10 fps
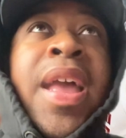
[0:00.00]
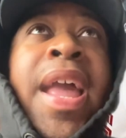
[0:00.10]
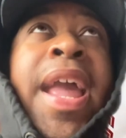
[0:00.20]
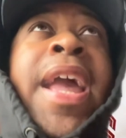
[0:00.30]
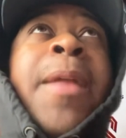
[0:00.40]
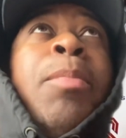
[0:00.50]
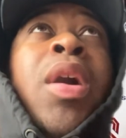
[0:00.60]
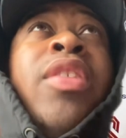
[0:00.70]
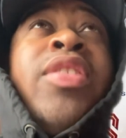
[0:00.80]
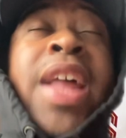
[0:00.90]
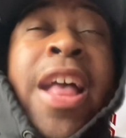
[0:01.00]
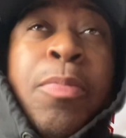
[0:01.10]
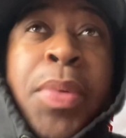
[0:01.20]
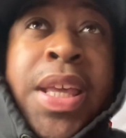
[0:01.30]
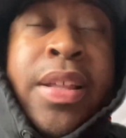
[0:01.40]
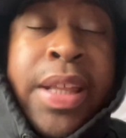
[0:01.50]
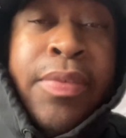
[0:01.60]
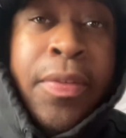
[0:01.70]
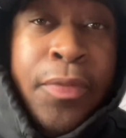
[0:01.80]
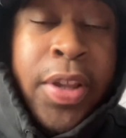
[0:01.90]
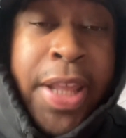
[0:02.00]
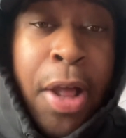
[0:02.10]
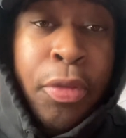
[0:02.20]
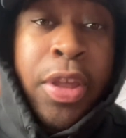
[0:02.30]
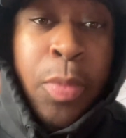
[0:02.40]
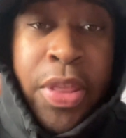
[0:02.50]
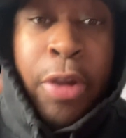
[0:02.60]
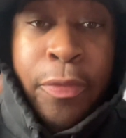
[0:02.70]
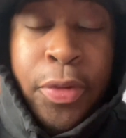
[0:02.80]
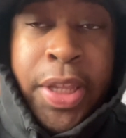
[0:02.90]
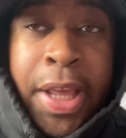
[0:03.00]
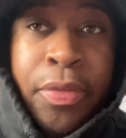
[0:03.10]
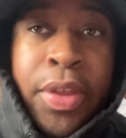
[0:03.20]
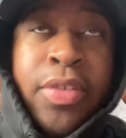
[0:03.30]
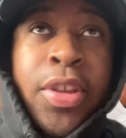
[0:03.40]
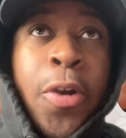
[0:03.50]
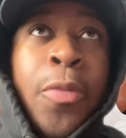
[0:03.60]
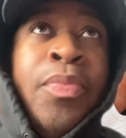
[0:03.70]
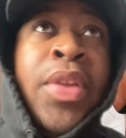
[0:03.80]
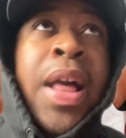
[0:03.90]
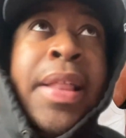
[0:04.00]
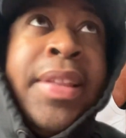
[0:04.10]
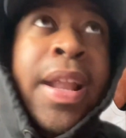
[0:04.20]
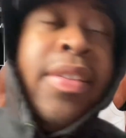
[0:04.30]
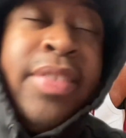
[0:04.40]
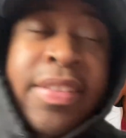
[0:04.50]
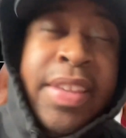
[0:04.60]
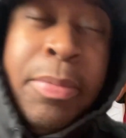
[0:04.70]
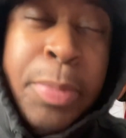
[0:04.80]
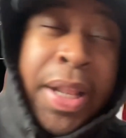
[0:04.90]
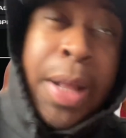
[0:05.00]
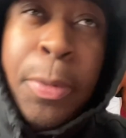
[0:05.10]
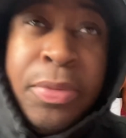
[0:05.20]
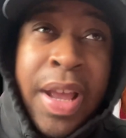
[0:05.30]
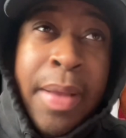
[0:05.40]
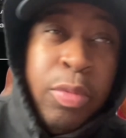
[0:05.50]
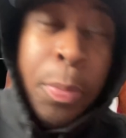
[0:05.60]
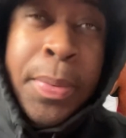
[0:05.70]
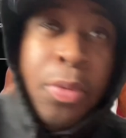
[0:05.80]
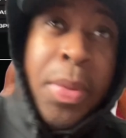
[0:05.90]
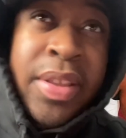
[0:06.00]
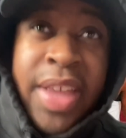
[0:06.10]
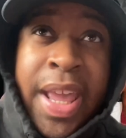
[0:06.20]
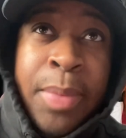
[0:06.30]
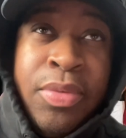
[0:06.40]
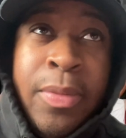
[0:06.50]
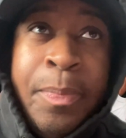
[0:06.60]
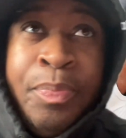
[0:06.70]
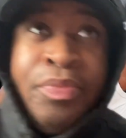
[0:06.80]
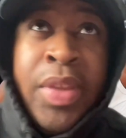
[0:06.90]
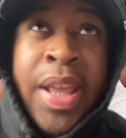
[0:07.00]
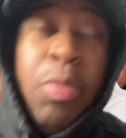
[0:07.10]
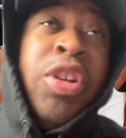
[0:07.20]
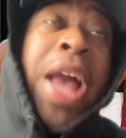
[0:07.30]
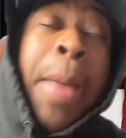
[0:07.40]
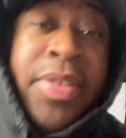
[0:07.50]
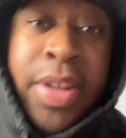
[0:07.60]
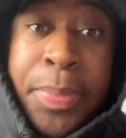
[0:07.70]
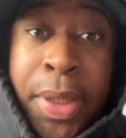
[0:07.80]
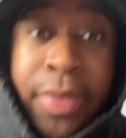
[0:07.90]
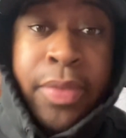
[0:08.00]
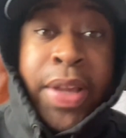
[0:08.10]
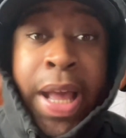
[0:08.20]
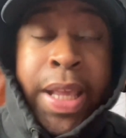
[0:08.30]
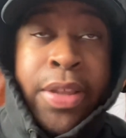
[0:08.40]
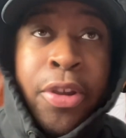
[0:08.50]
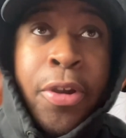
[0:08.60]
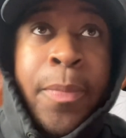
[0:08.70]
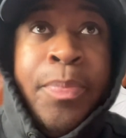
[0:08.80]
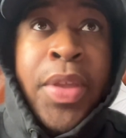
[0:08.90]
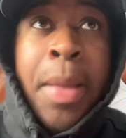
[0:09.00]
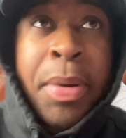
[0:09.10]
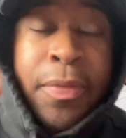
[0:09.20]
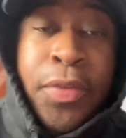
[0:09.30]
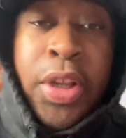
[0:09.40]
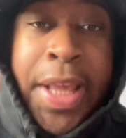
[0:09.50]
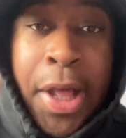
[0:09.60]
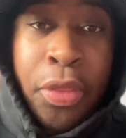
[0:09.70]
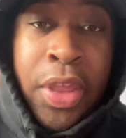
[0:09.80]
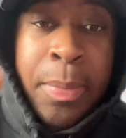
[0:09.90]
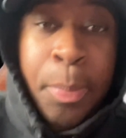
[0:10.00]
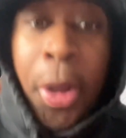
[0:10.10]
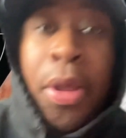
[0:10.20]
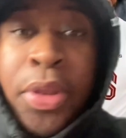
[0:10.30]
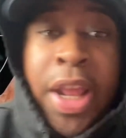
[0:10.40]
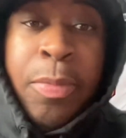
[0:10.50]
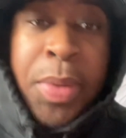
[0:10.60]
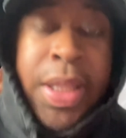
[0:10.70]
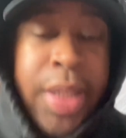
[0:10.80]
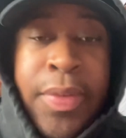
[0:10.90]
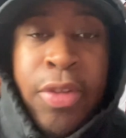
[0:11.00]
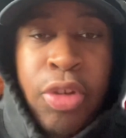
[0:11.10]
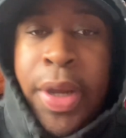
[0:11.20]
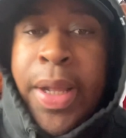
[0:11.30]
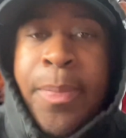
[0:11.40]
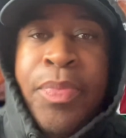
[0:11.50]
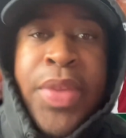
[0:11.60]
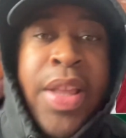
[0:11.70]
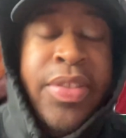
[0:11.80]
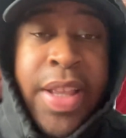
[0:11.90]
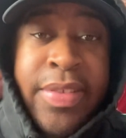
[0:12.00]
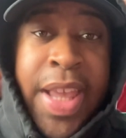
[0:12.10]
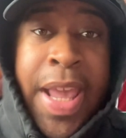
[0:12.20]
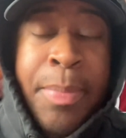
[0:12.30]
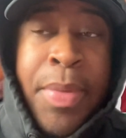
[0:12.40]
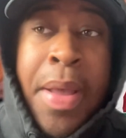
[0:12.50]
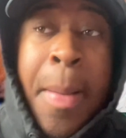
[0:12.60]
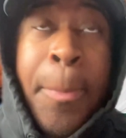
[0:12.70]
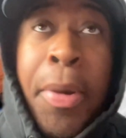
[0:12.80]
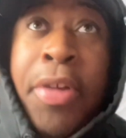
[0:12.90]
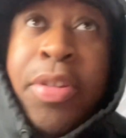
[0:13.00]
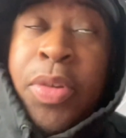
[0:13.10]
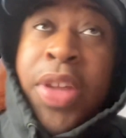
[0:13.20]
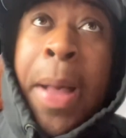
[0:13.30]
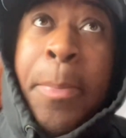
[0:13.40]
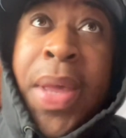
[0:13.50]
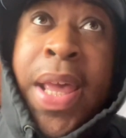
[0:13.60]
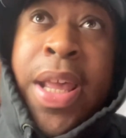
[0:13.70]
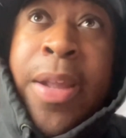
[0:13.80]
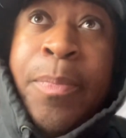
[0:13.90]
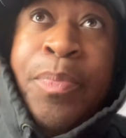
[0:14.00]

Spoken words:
And Boston has beat Cleveland fully healthy when they were fully healthy. So a lot of these teams played a couple of times where people miss games, which happens in the playoffs if a guy gets hurt. But fully healthy, Boston has beat Cleveland straight up. This game, Boston was up big,